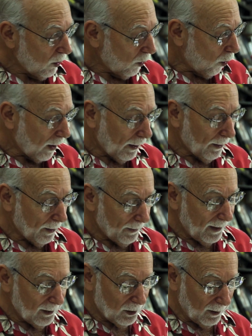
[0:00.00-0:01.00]
One of the
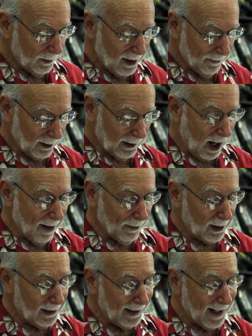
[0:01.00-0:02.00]
things that people
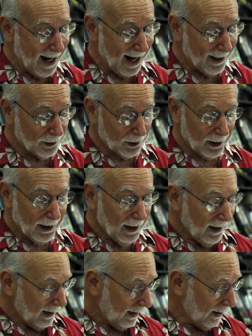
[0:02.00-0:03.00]
commonly ask
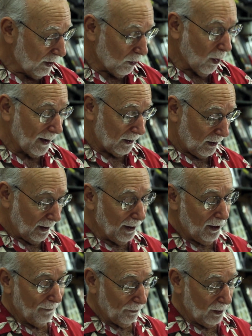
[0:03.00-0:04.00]
is what's the
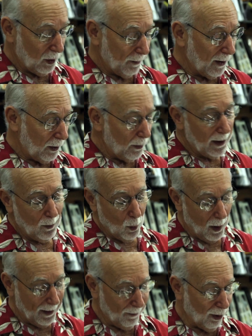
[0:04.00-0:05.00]
difference between
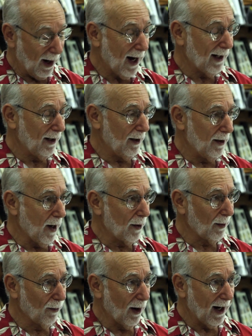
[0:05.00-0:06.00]
one brand and
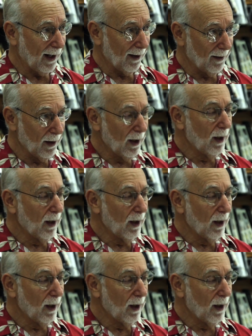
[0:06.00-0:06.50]
another brand,